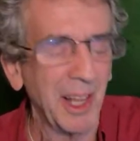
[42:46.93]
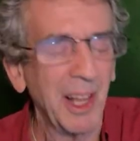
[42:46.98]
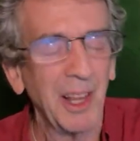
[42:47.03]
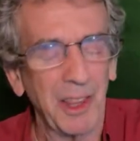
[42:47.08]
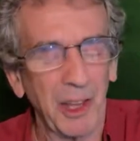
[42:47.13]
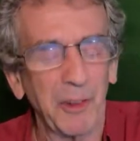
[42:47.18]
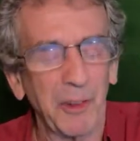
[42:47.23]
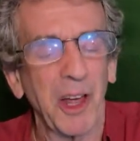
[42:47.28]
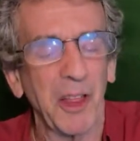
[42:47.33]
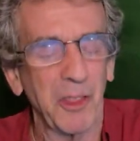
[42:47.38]

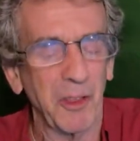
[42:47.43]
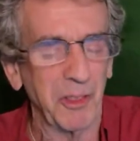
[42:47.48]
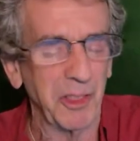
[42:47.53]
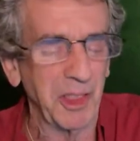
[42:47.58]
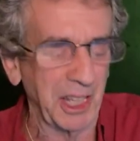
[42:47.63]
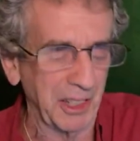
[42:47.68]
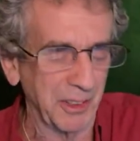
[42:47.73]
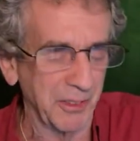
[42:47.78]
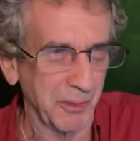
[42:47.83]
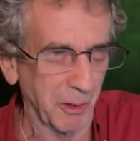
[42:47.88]
there's other
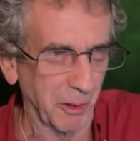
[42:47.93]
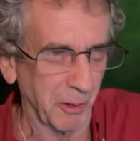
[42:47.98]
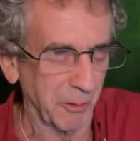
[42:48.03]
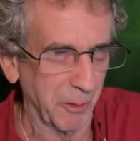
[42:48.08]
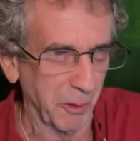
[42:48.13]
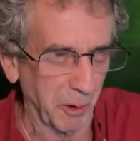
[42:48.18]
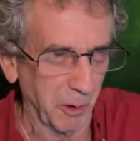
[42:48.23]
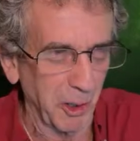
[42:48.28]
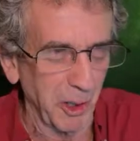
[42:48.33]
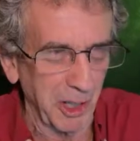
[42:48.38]
things for
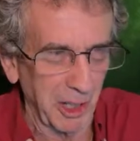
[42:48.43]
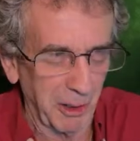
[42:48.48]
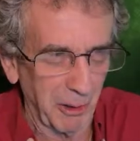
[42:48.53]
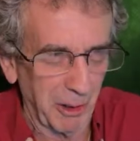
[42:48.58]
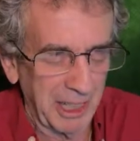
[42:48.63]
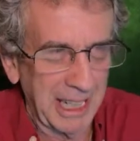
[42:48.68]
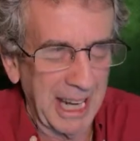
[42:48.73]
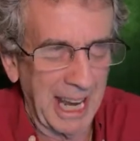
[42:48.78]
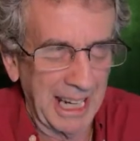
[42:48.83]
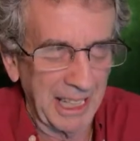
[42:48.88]

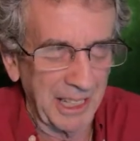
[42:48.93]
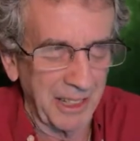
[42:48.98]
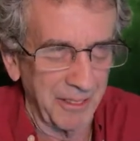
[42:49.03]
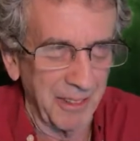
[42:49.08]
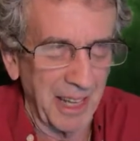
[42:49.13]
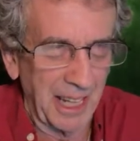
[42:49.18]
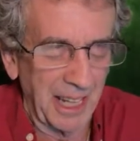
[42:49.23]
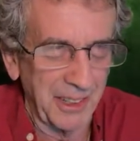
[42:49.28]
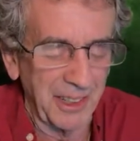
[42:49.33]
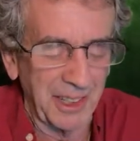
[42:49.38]
clearing negative
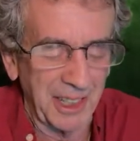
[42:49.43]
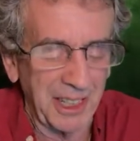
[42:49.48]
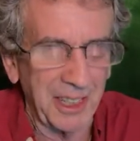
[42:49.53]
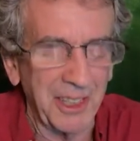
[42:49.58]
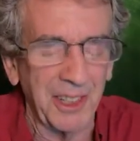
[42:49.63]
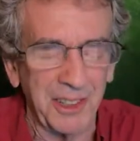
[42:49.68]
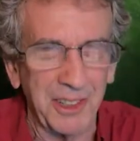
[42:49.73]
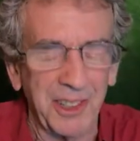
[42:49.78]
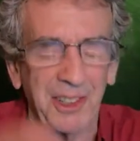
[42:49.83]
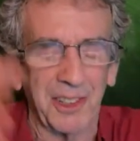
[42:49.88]
entities.
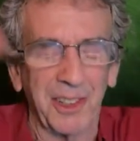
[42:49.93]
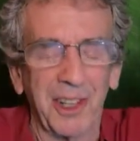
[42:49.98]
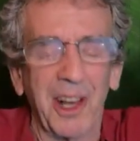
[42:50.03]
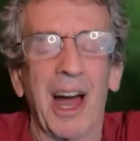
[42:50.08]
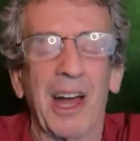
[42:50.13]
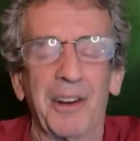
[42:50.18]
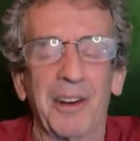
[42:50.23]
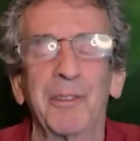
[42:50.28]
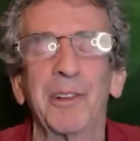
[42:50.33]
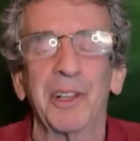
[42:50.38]
It just
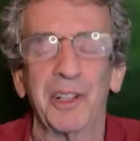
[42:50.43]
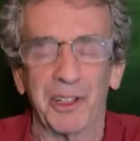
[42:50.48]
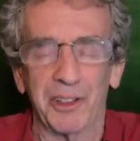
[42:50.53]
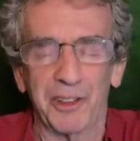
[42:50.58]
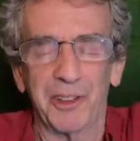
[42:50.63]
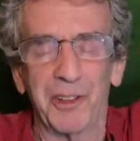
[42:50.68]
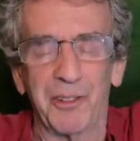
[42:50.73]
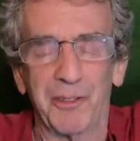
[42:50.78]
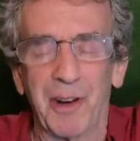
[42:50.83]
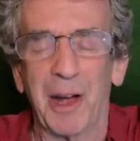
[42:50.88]
kind of
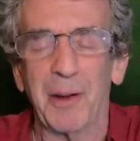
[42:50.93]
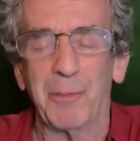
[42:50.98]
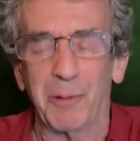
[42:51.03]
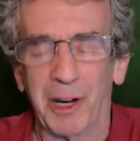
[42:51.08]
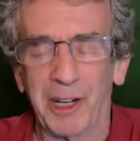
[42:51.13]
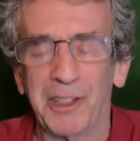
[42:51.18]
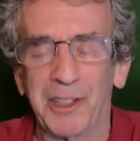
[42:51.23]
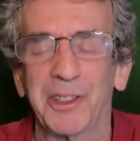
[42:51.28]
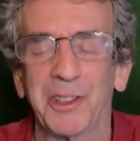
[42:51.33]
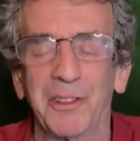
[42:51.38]
clears the
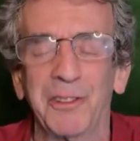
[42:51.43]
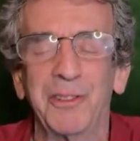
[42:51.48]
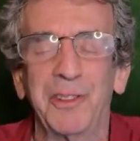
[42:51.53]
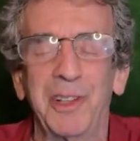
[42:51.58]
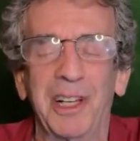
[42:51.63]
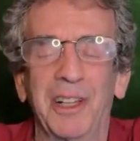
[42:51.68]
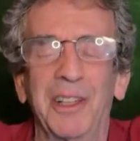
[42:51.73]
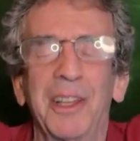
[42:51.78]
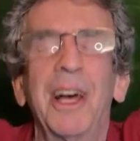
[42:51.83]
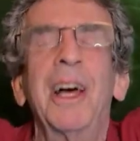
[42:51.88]
vibrational
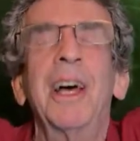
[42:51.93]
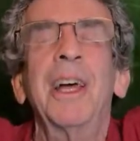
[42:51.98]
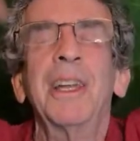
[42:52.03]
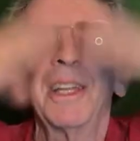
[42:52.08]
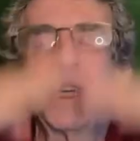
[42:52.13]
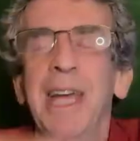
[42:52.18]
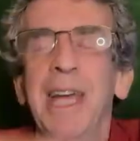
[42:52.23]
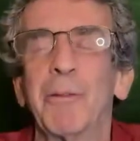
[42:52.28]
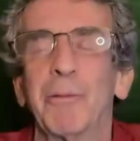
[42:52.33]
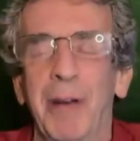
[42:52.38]
field
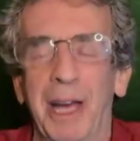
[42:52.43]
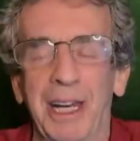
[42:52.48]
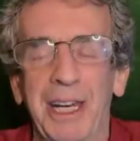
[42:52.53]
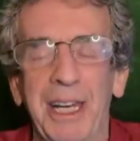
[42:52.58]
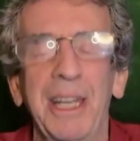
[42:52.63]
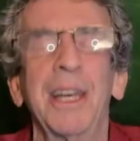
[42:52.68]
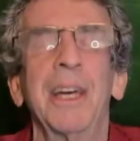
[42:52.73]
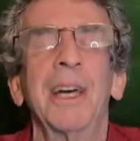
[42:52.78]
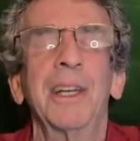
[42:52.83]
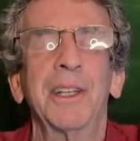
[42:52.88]
to get
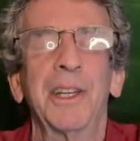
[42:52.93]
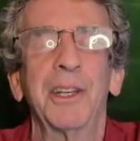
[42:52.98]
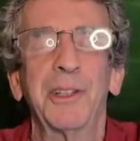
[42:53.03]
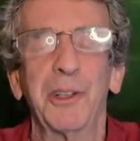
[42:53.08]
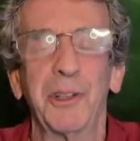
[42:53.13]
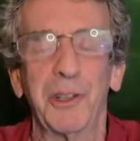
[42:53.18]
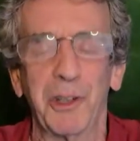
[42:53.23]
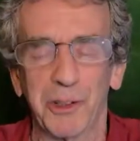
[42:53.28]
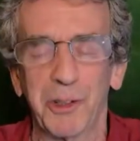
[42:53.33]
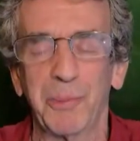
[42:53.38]
ready to do
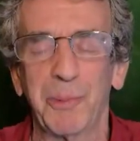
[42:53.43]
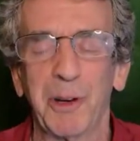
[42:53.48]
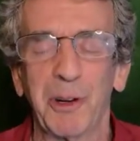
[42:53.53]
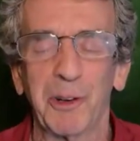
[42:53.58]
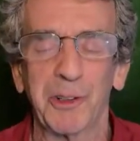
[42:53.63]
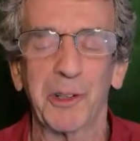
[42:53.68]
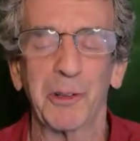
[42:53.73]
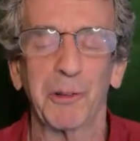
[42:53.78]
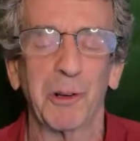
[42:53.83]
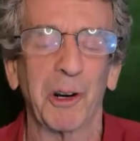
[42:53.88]
your
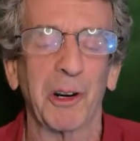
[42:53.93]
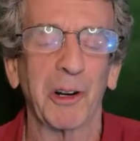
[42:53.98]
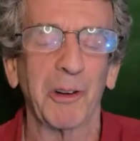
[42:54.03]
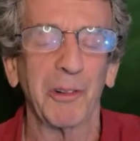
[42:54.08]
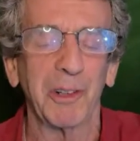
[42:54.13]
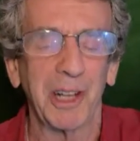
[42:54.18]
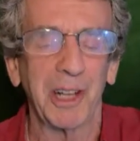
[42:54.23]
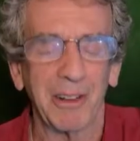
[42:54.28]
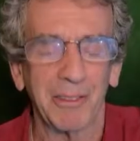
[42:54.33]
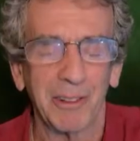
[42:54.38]
spiritual work or
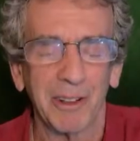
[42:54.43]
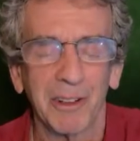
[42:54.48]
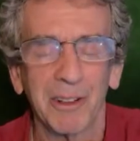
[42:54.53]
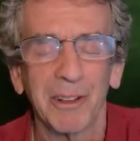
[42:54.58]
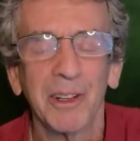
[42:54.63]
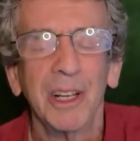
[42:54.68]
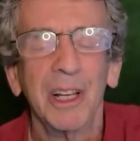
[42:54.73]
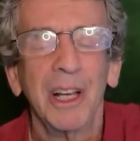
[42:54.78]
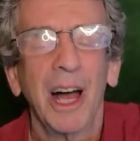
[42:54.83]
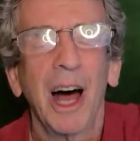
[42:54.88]
whatever.
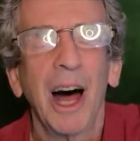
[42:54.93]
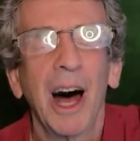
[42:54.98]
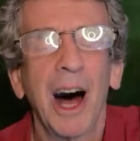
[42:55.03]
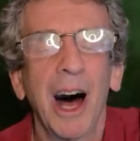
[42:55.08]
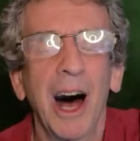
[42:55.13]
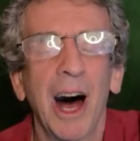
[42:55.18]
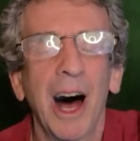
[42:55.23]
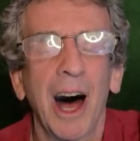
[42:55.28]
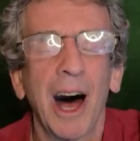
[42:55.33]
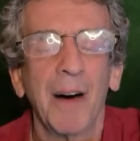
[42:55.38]

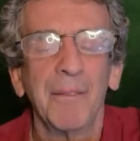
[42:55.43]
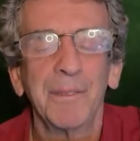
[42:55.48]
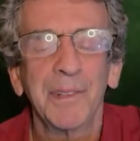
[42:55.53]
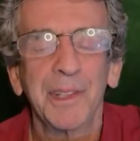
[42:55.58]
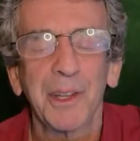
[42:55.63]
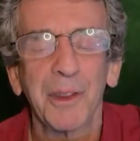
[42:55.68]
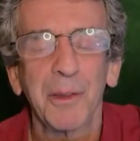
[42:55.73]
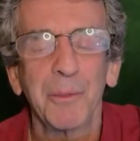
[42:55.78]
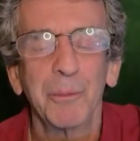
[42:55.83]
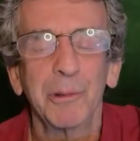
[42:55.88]
So
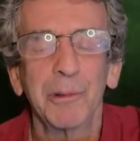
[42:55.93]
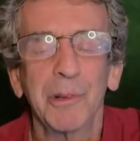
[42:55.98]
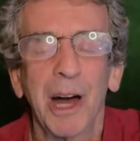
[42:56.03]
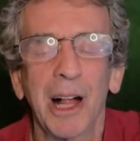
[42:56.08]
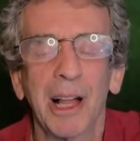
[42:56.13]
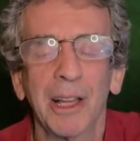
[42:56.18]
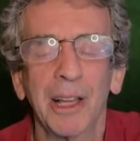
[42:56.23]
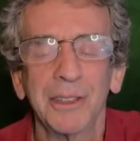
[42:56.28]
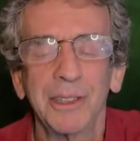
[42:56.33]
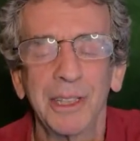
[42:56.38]
the
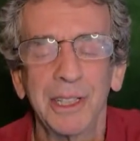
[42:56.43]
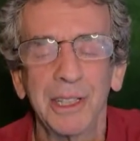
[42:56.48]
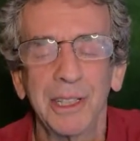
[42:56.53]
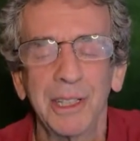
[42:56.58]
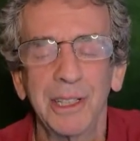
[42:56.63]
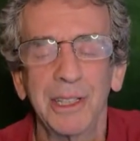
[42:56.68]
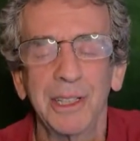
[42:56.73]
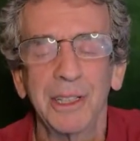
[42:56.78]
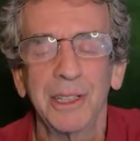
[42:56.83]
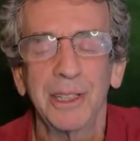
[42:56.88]

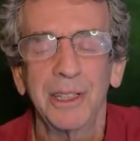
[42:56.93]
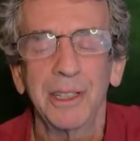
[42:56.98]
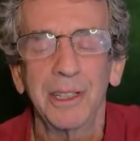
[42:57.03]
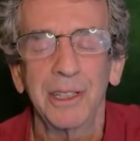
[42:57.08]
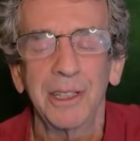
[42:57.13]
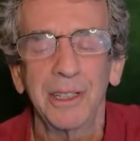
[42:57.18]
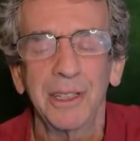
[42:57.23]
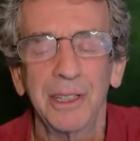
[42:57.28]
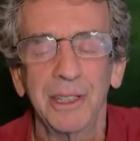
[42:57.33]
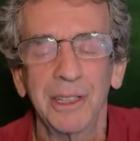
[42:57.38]

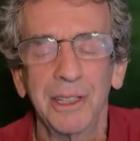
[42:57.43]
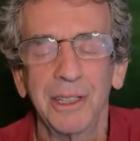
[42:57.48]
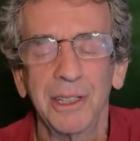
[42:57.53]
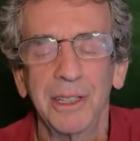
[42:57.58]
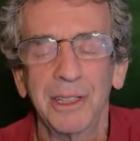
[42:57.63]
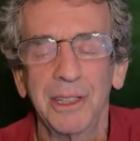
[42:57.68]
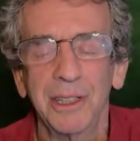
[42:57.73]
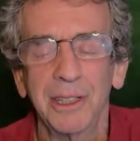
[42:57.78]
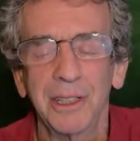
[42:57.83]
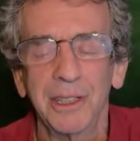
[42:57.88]

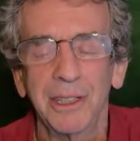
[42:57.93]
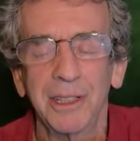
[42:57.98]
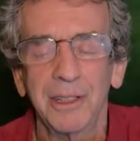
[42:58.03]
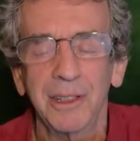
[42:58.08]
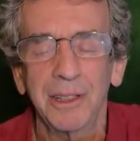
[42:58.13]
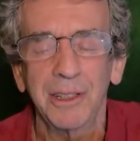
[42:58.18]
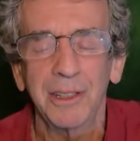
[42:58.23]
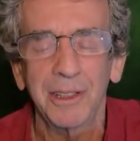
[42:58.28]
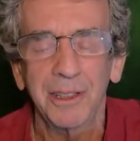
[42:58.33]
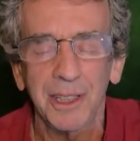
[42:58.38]

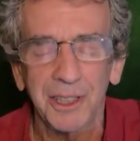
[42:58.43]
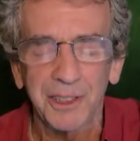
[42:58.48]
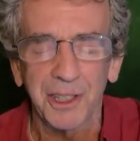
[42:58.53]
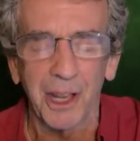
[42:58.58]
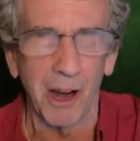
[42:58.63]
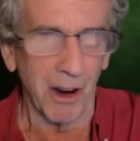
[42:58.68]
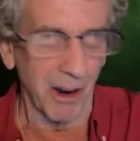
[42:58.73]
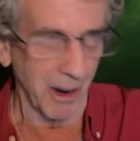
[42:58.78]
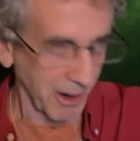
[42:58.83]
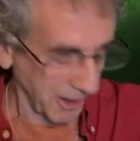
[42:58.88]
Moonology, this
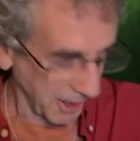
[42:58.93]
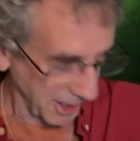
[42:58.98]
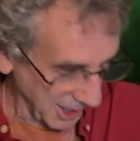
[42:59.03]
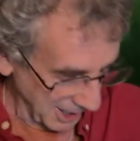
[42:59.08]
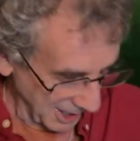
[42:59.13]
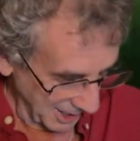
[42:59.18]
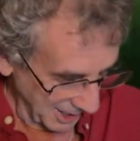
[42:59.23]
card,